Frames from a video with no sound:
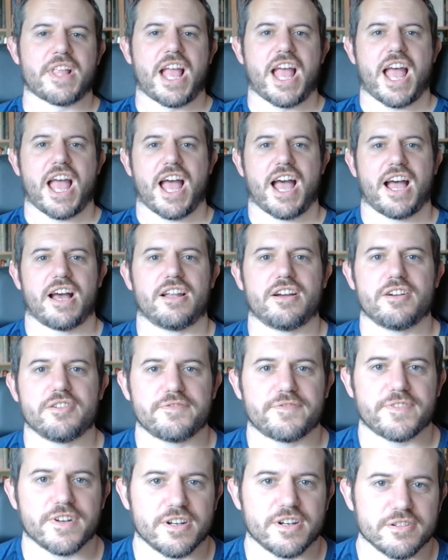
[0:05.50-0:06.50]
Hello,
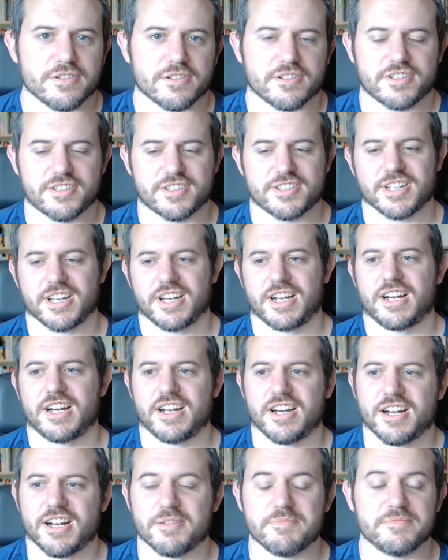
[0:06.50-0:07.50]
folks.
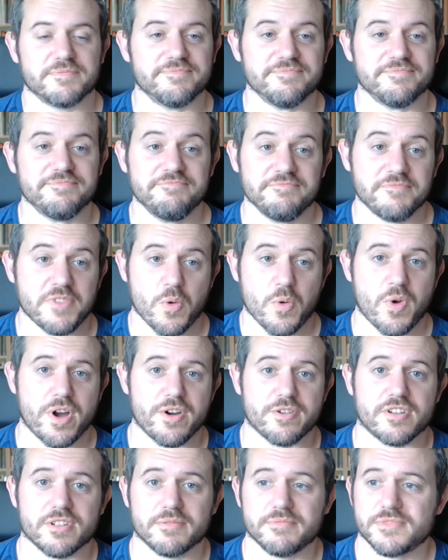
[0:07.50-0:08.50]

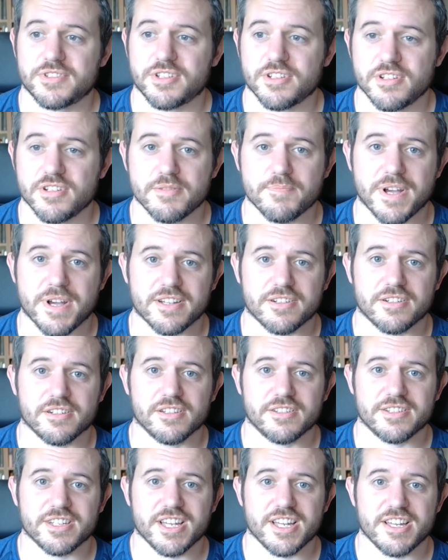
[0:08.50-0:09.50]
Welcome to Bank
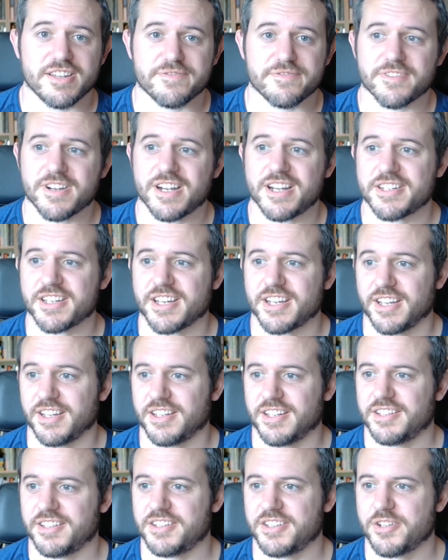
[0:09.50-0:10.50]
Holiday
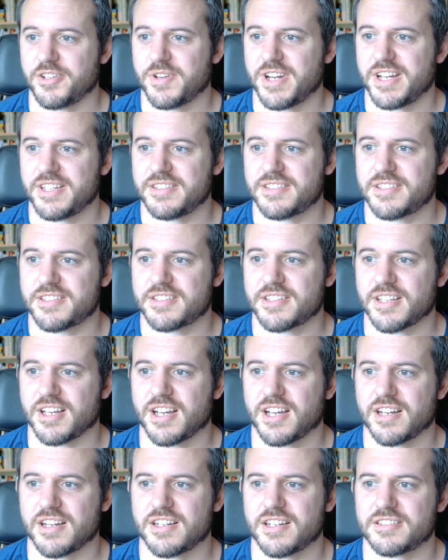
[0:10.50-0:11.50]
Friday in the US.
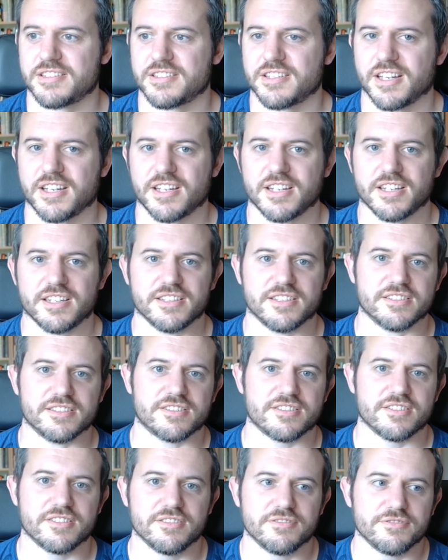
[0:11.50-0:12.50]
Today
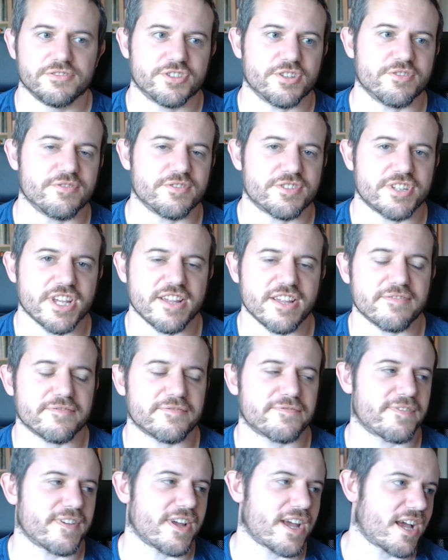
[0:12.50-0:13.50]
is
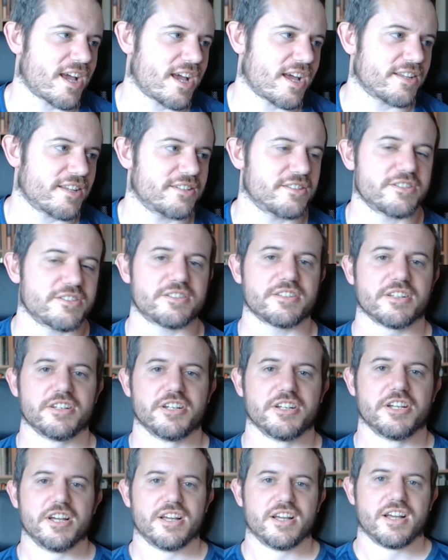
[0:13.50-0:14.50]
Juneteenth, and
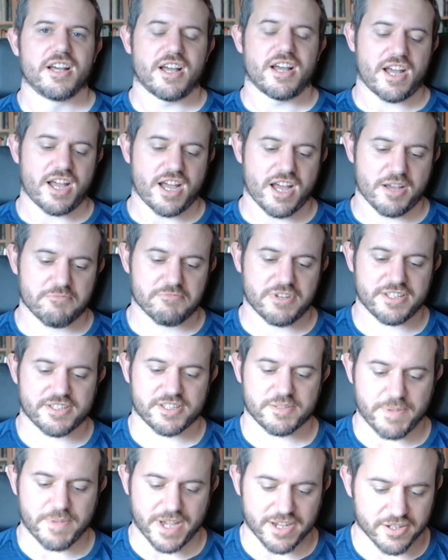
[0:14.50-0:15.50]
as
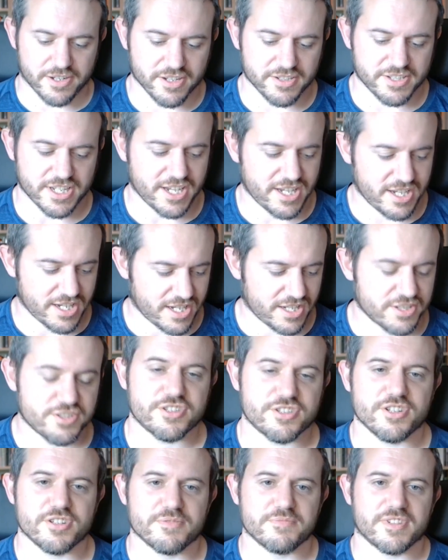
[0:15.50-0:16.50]
it's Bank Holiday, I
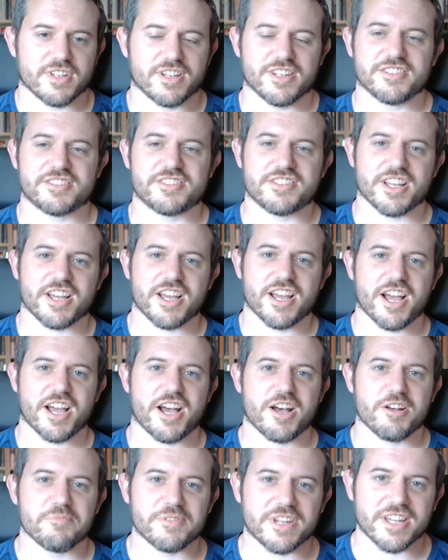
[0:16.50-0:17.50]
assume that
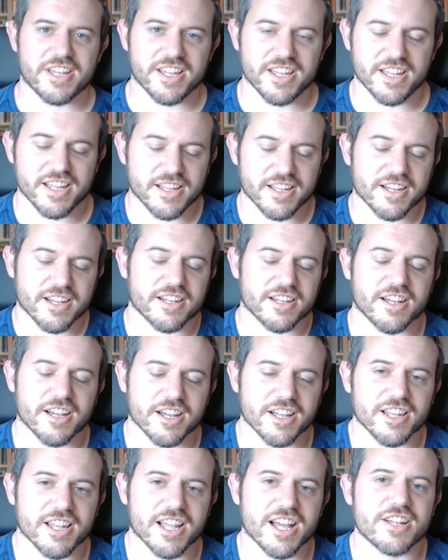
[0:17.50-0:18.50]
I'll be
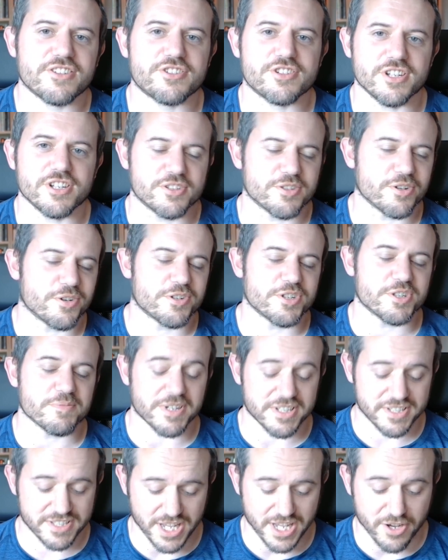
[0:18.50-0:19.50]
largely talking to
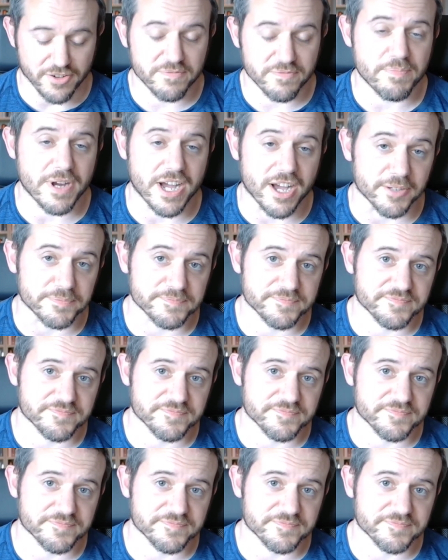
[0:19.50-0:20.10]
myself. But